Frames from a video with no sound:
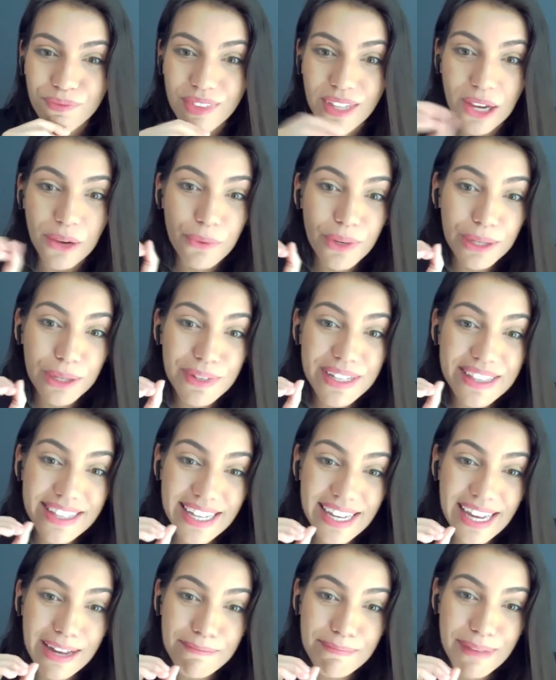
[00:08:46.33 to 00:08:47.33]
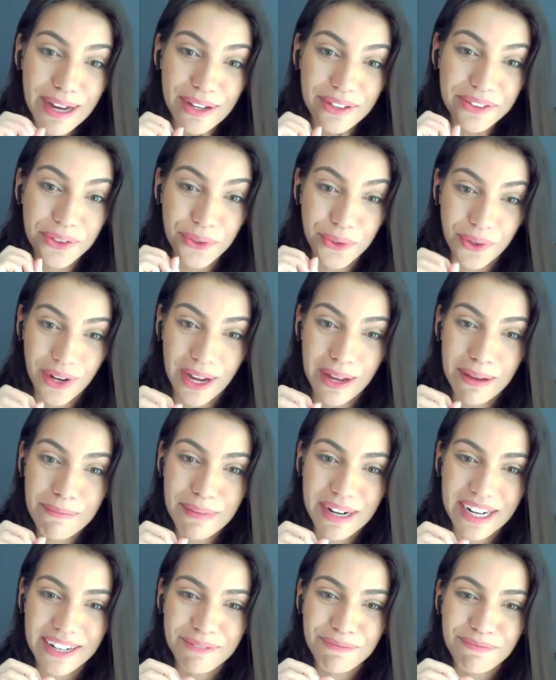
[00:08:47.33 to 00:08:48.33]
when we think about
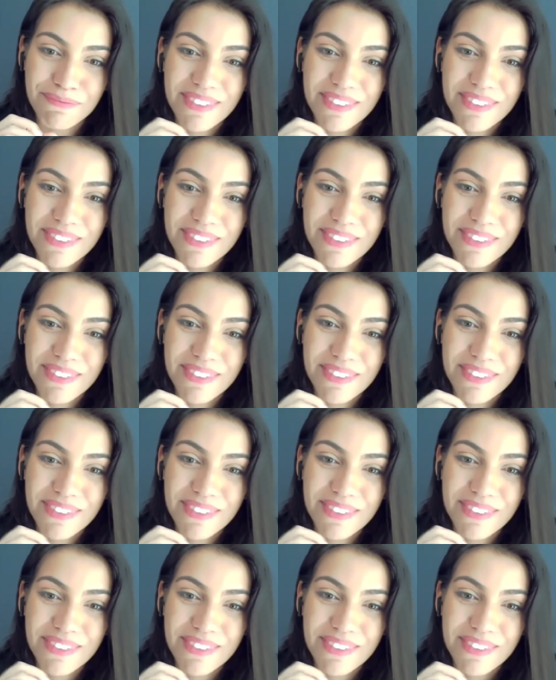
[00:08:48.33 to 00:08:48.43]
grammar,